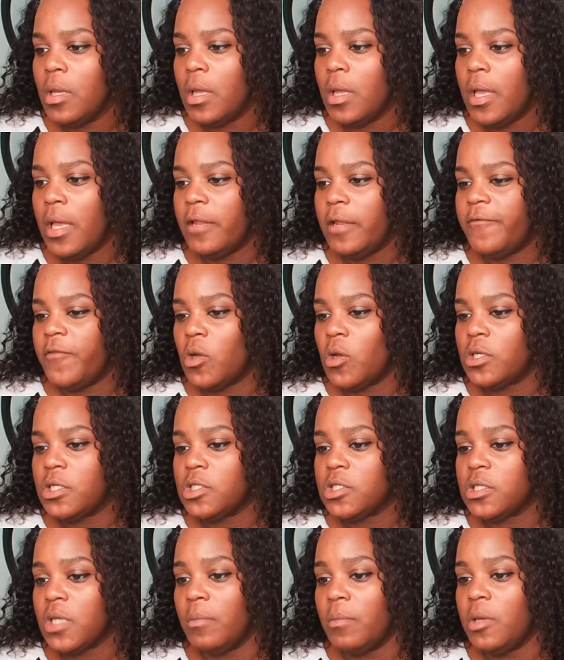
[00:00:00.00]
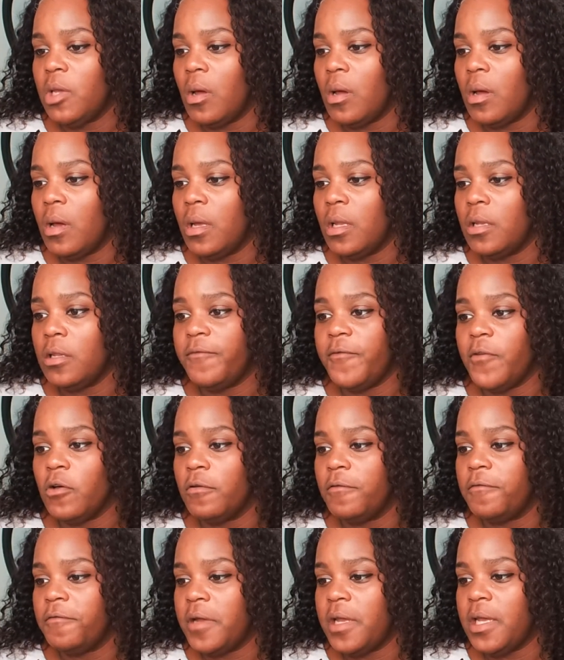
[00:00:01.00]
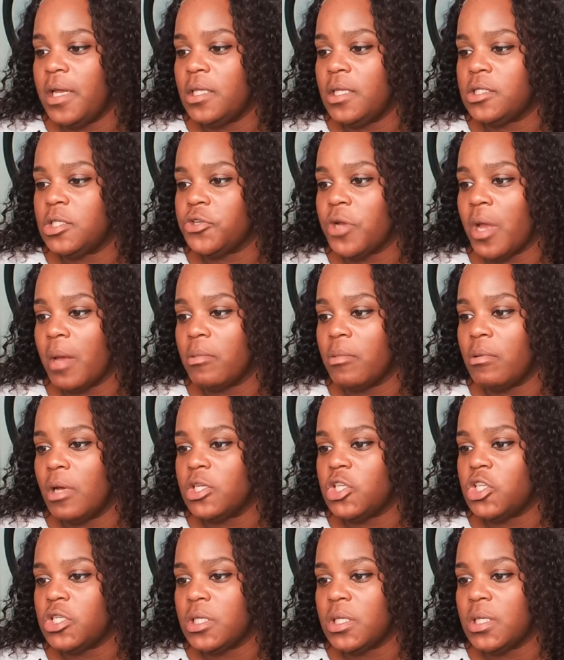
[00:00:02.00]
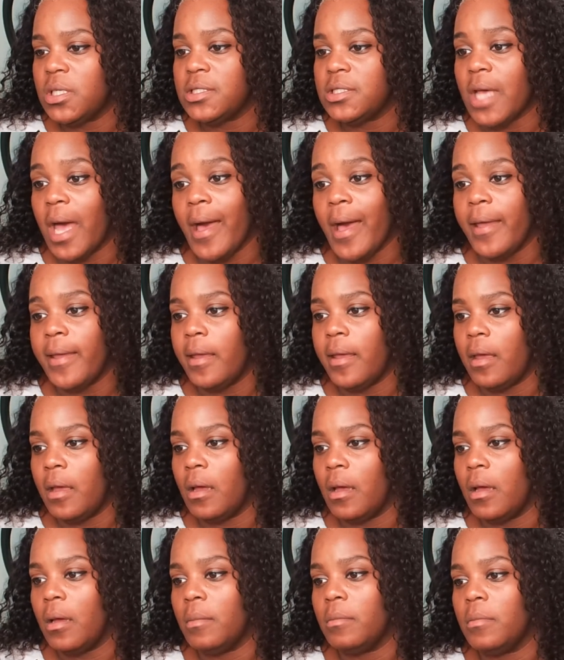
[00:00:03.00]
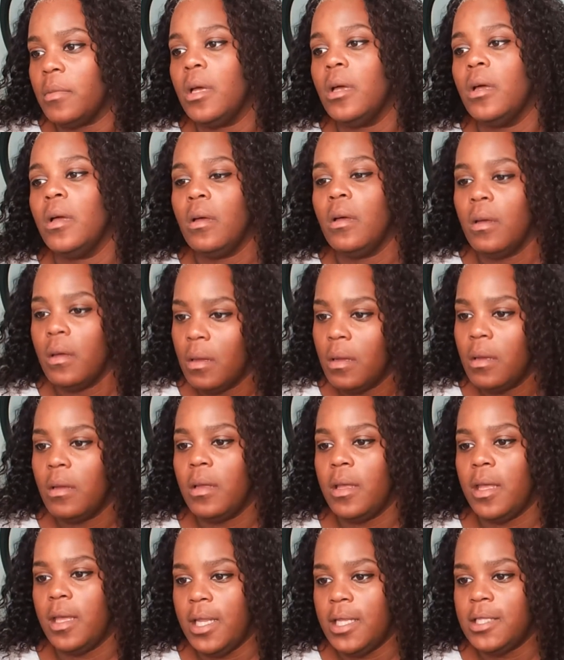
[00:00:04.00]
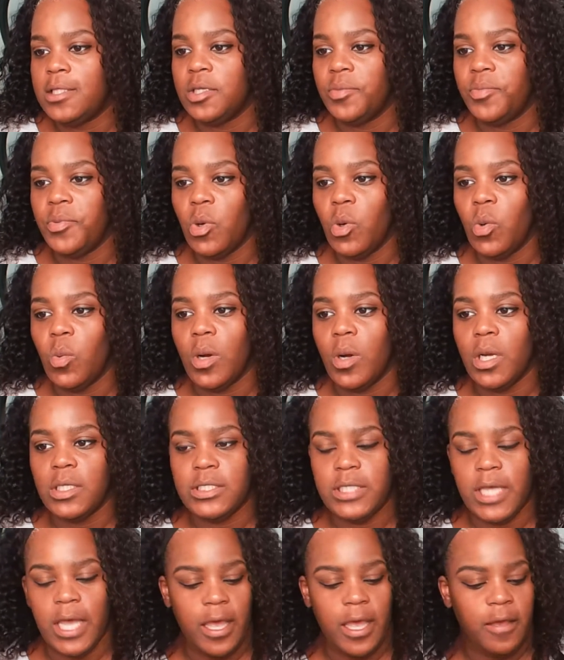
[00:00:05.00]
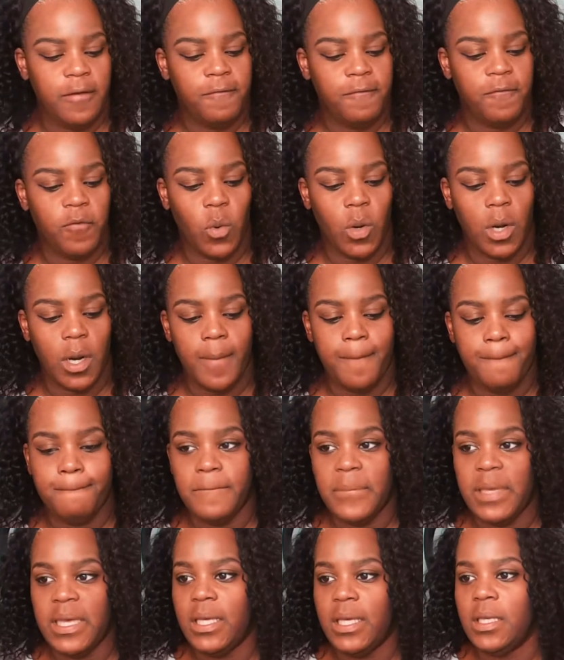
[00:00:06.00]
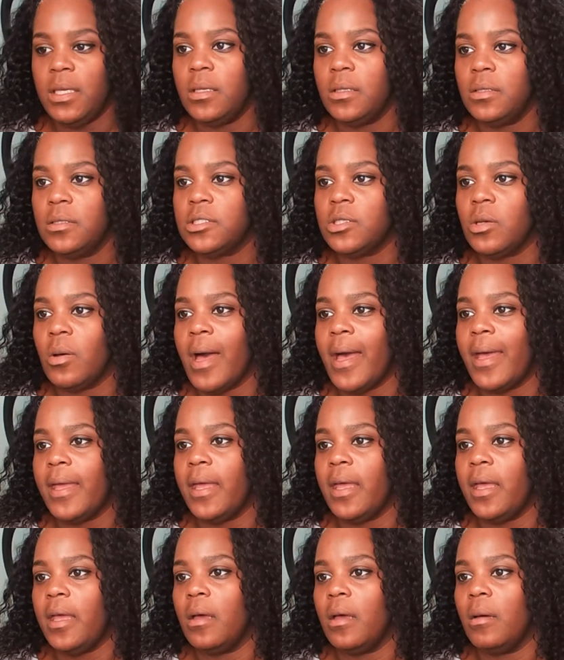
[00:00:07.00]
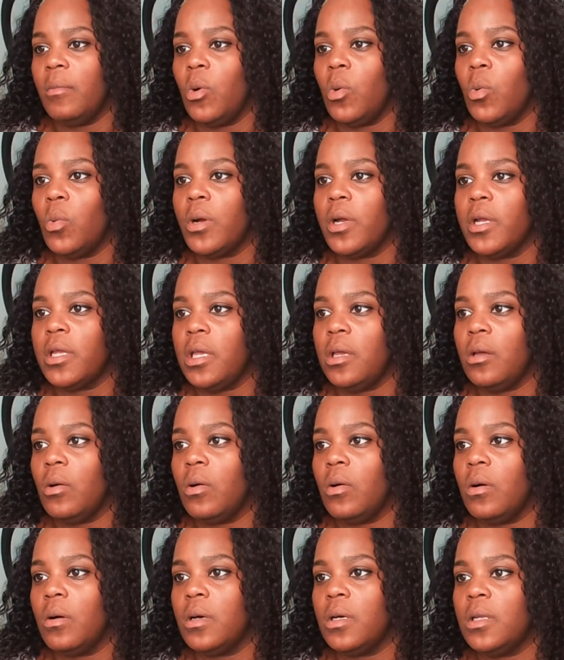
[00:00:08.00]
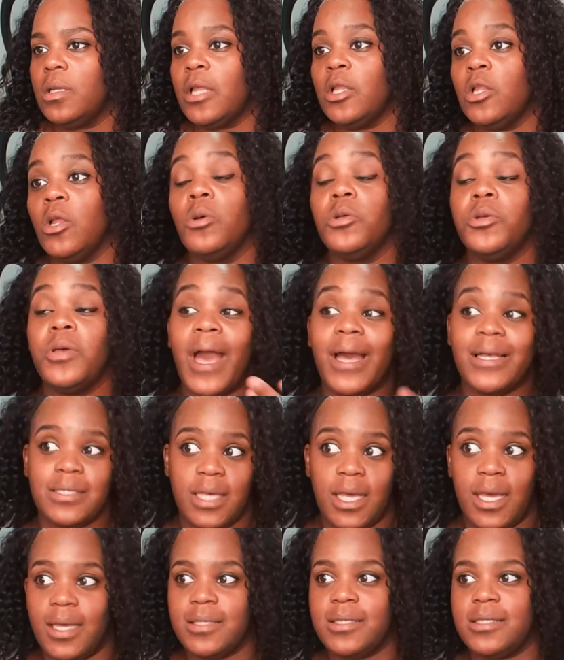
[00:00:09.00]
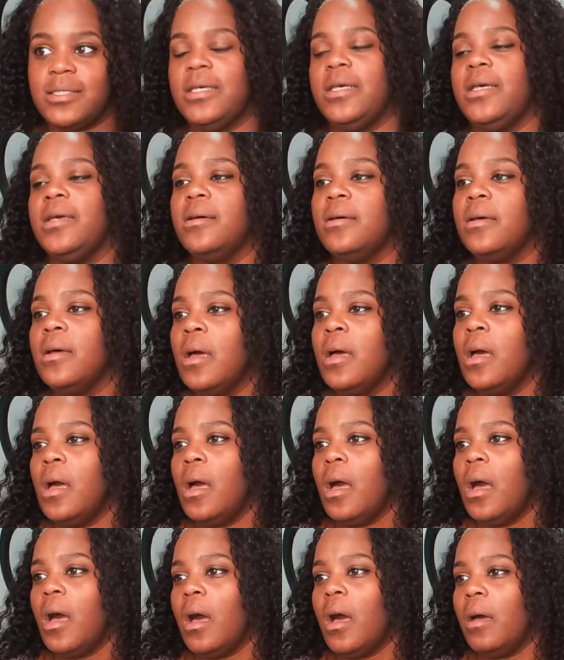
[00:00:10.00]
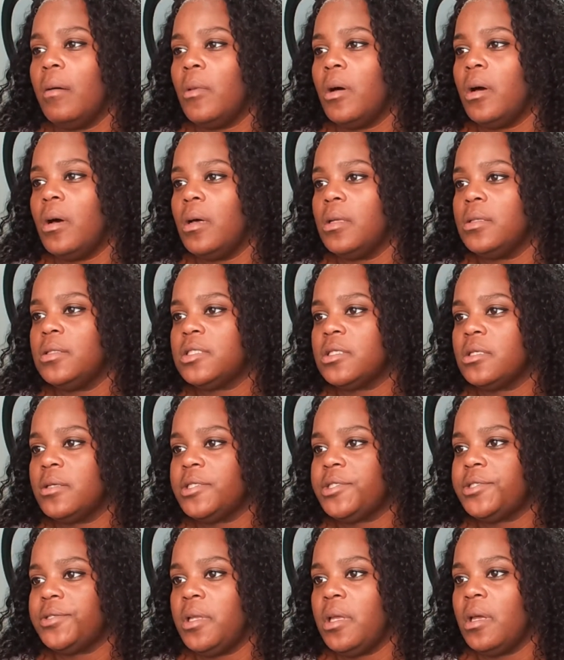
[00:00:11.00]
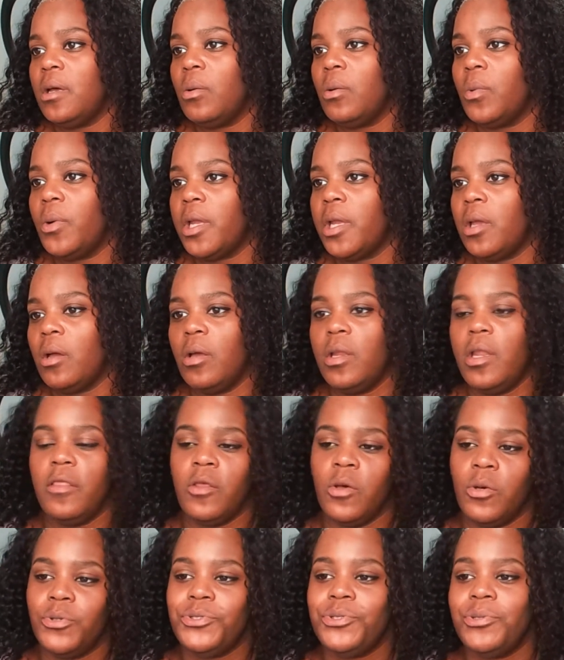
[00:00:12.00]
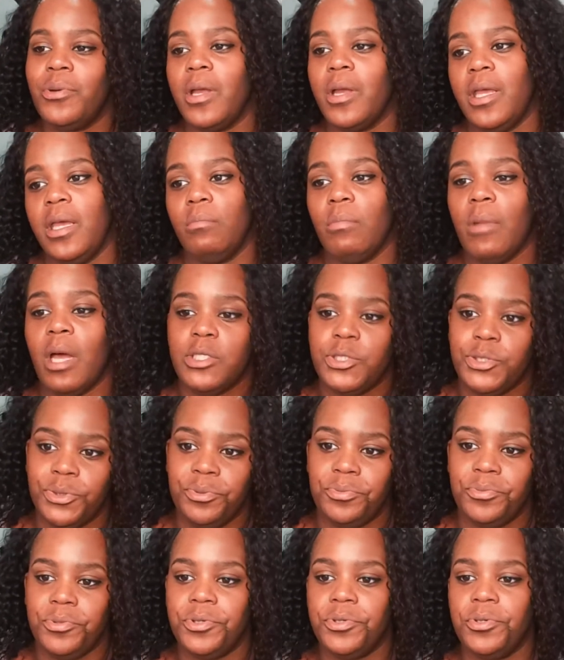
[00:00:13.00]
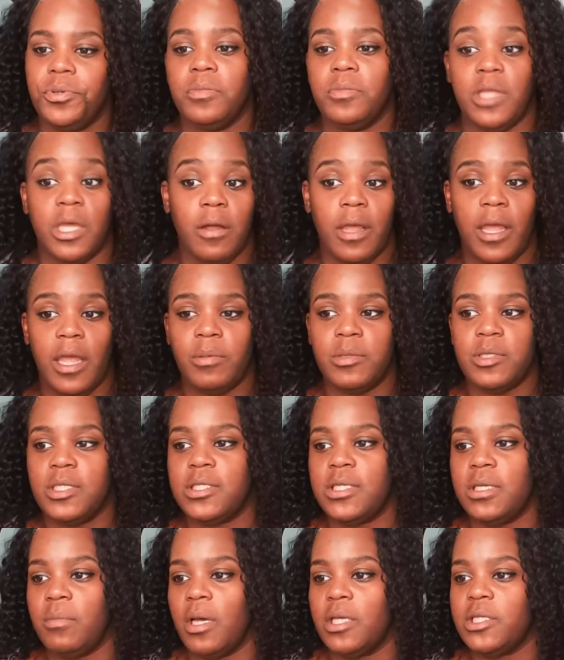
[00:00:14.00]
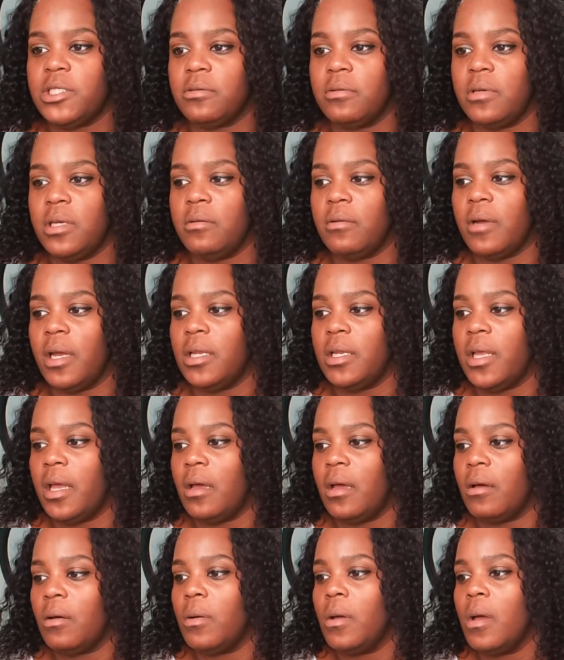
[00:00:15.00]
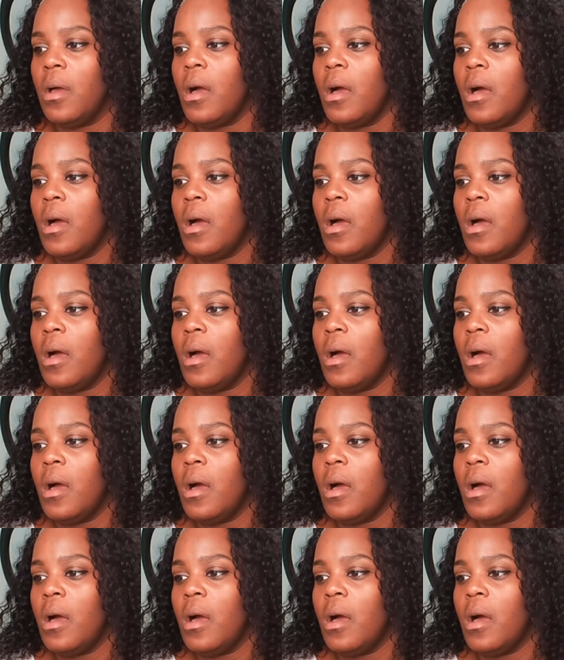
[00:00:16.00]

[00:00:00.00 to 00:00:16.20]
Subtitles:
And if you're just coming on, feel free to drop questions. I am in a typical work day for me. So I am working on, I know you guys can't see it. I'm on Sola Studio working on it. Those who are in my Zoom room, they're able to see my screen right now.